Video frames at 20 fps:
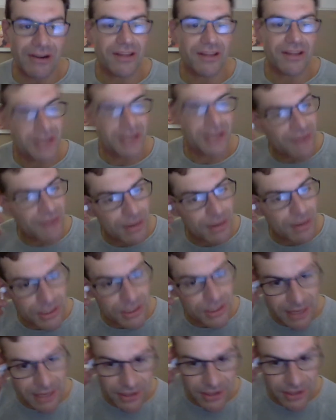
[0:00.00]
Thank you very much,
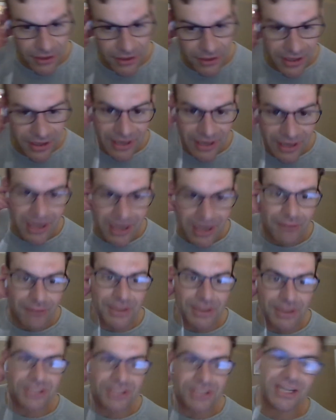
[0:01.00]
Matthew. And we're
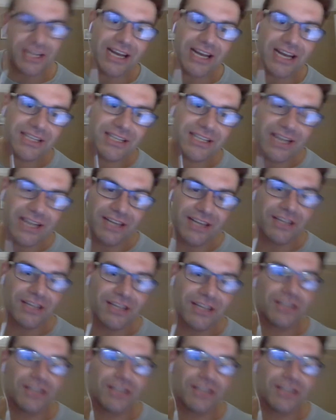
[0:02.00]
just connecting